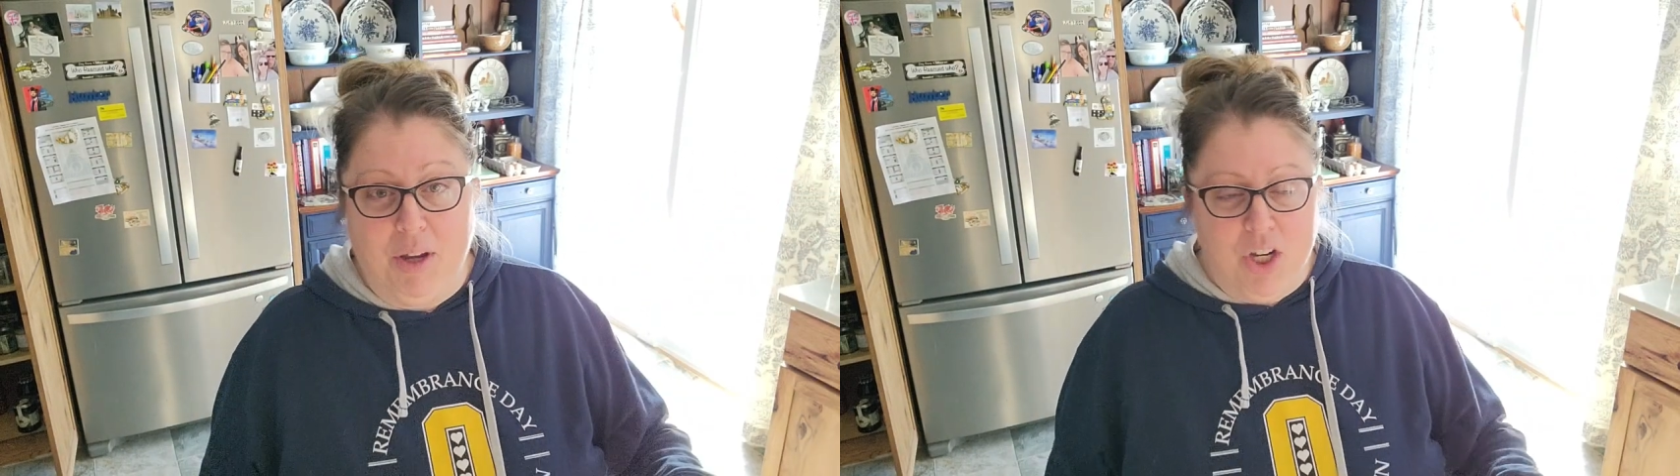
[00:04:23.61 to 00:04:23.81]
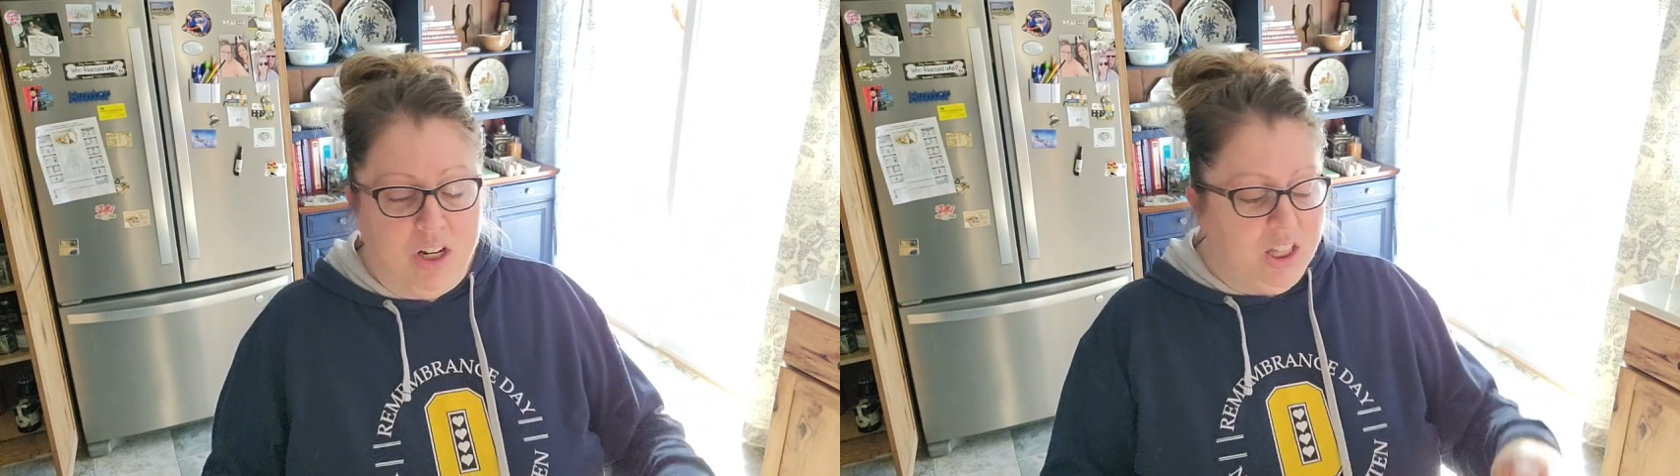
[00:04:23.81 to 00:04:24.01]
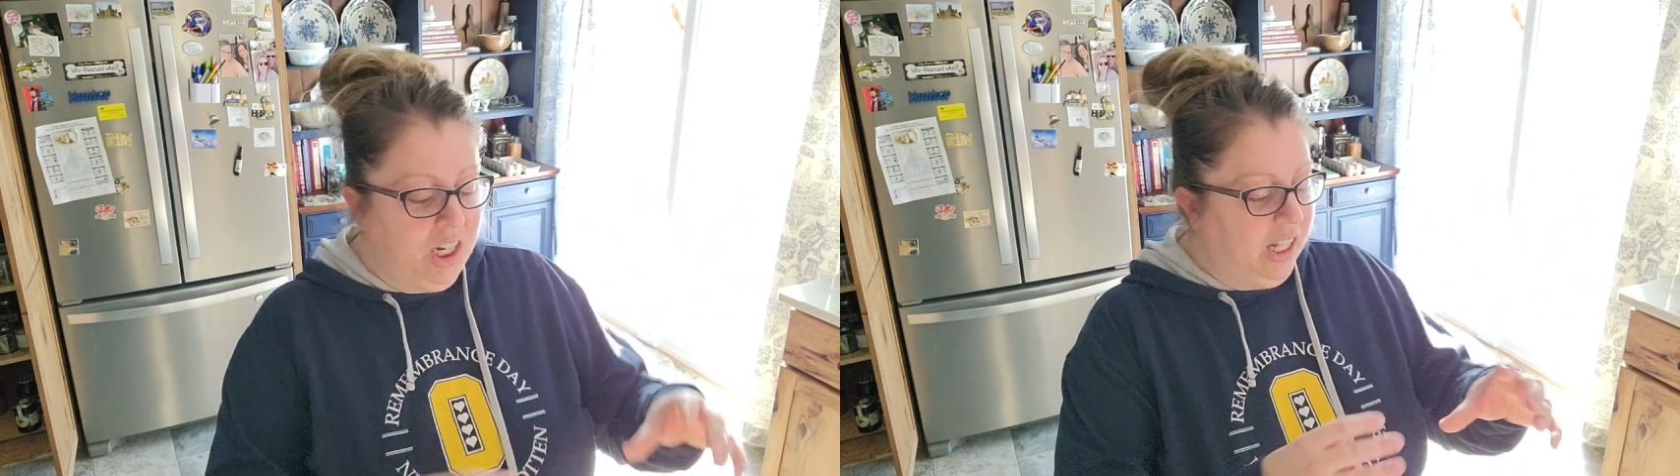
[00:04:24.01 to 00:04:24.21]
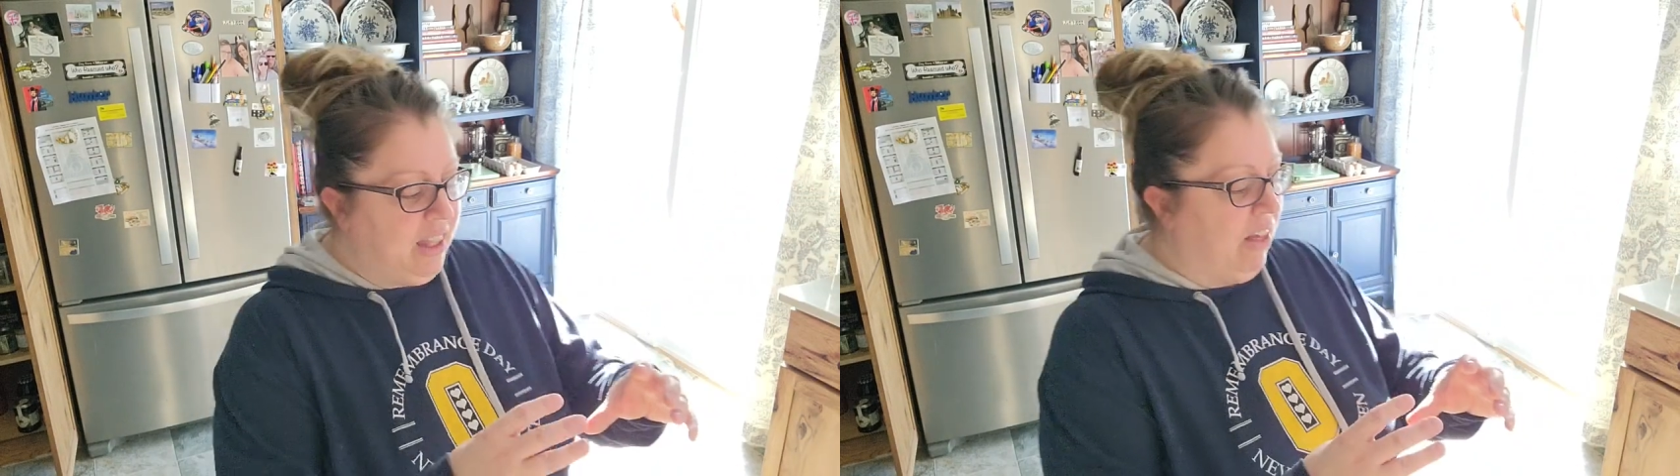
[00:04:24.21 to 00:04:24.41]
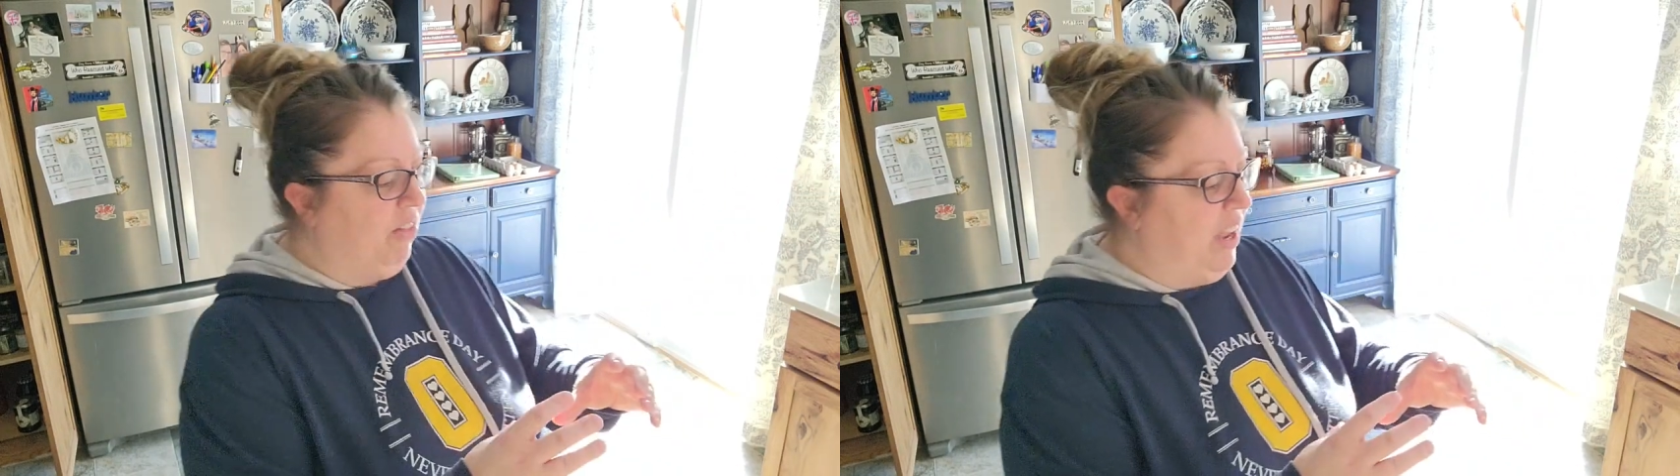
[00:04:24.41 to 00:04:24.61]
and you're going to look at
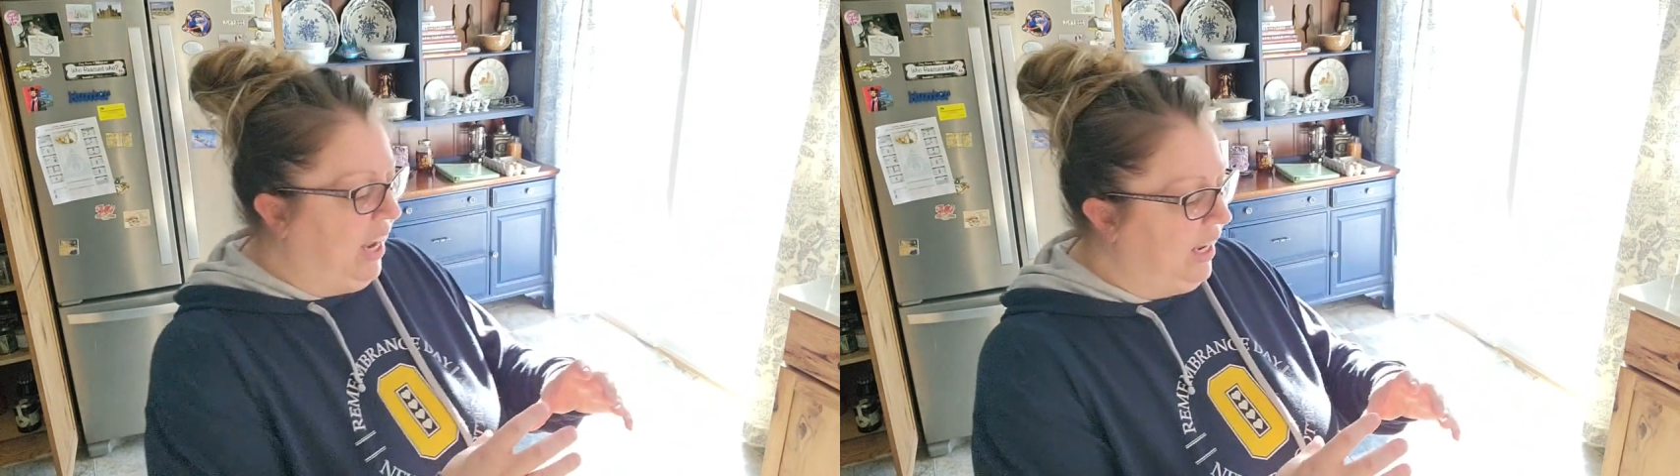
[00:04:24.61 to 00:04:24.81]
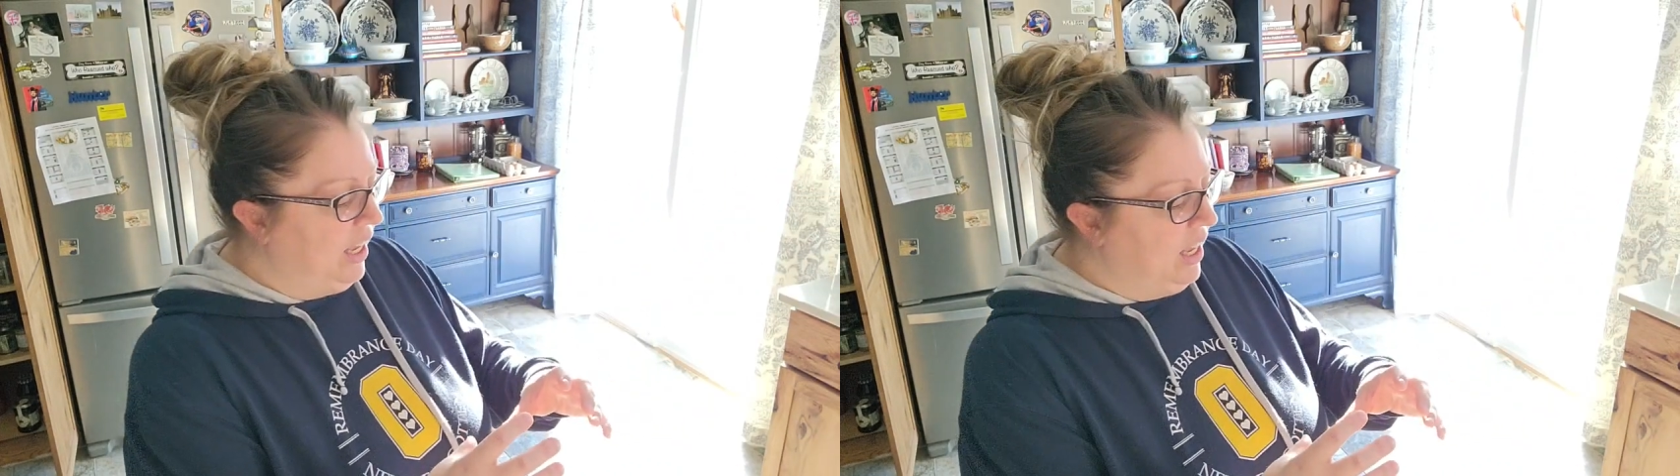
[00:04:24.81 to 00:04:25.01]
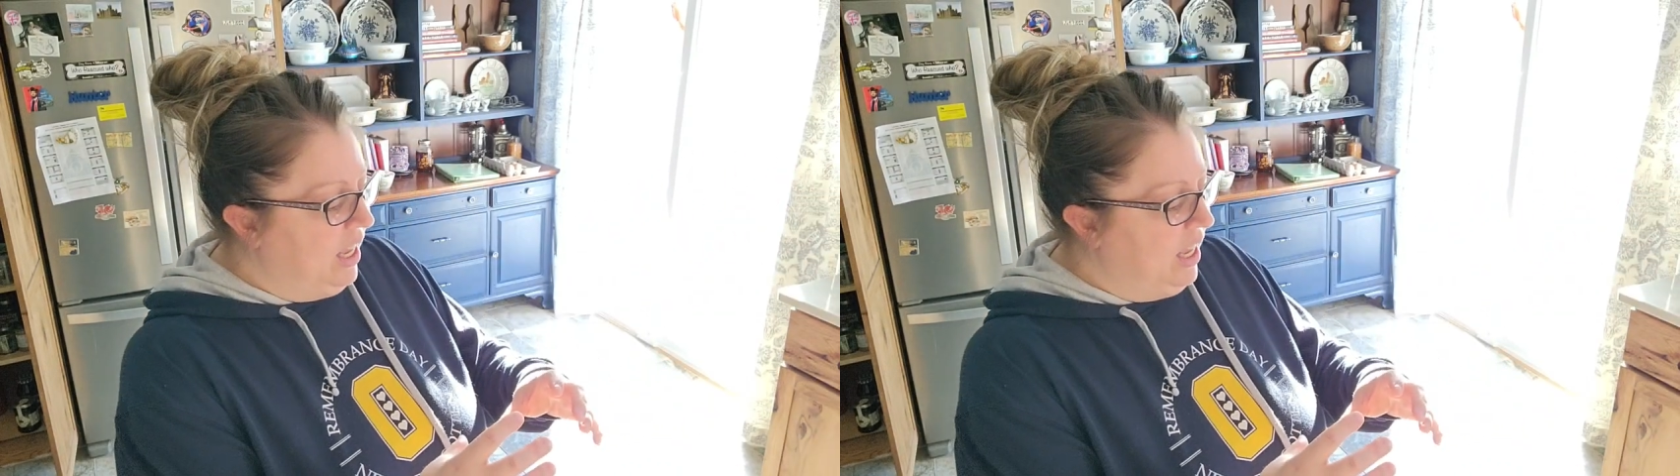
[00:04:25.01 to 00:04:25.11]
that thing,